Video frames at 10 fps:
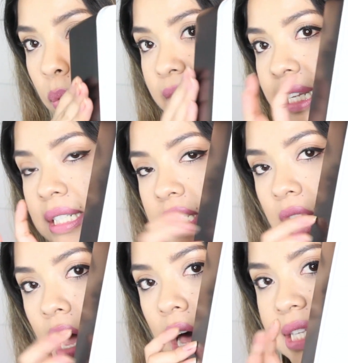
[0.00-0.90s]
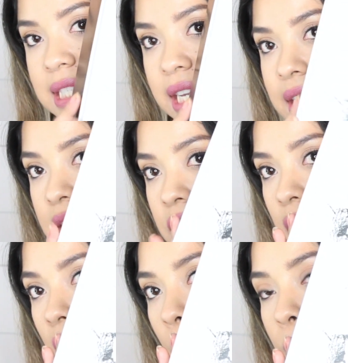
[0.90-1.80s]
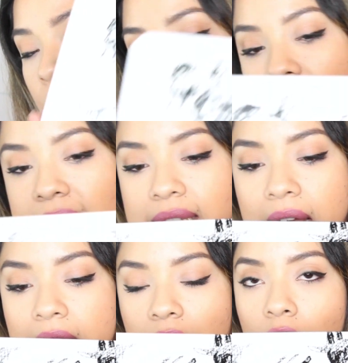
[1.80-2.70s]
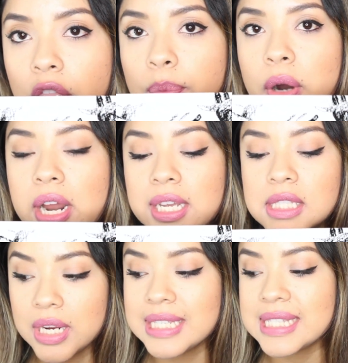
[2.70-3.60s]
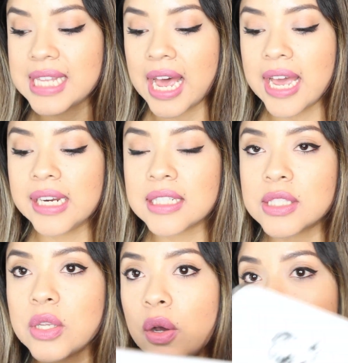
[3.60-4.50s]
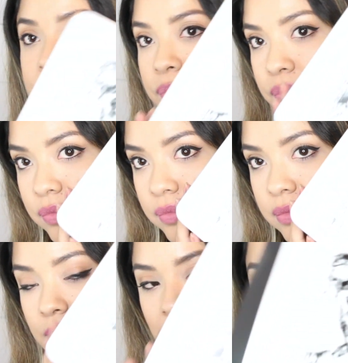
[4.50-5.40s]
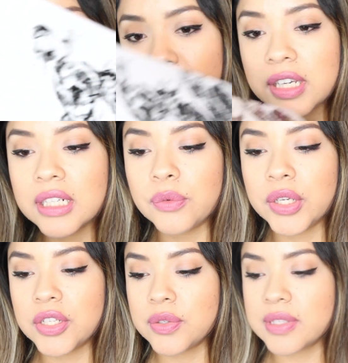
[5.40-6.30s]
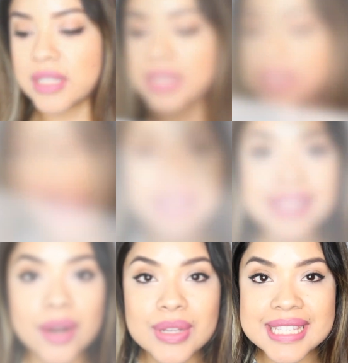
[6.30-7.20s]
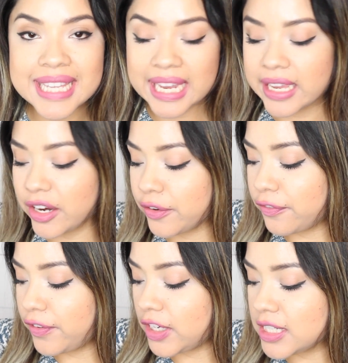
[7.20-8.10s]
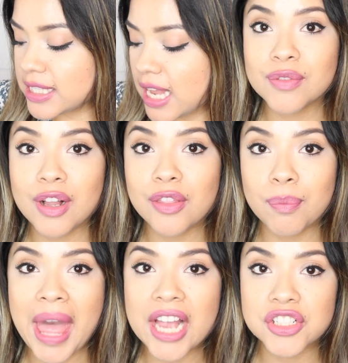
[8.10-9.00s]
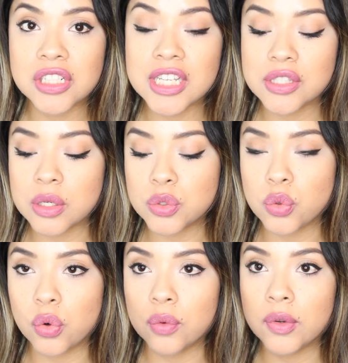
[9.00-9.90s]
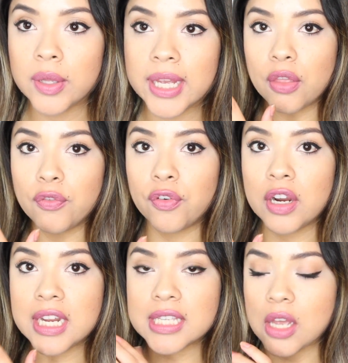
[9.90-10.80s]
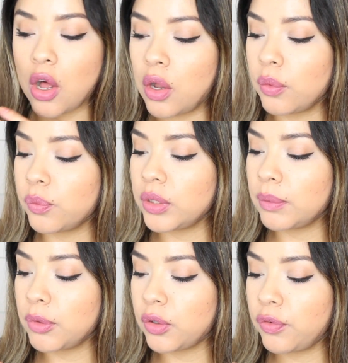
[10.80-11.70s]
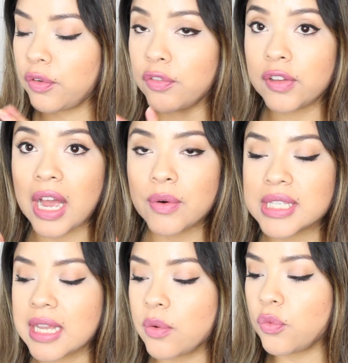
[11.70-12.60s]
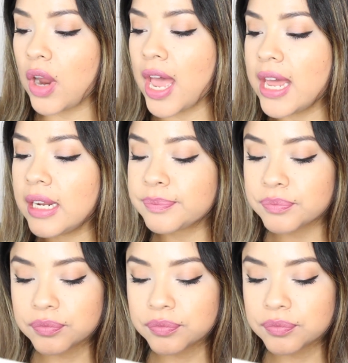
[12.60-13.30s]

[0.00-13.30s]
and white uh, tint box and all the products were inside. So I'm definitely gonna reuse this. So we're gonna start with skincare first. First of all, the packaging is adorable. It, the front is all really beautiful flowers in red.